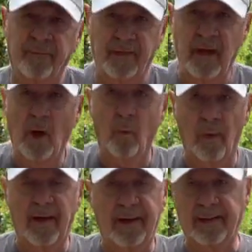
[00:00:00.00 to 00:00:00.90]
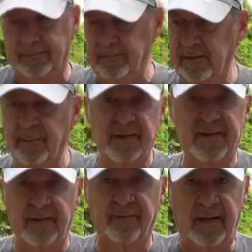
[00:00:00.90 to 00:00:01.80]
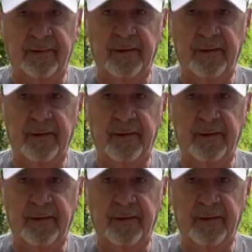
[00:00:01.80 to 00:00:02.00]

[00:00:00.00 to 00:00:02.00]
the old way, know, let me see if I can do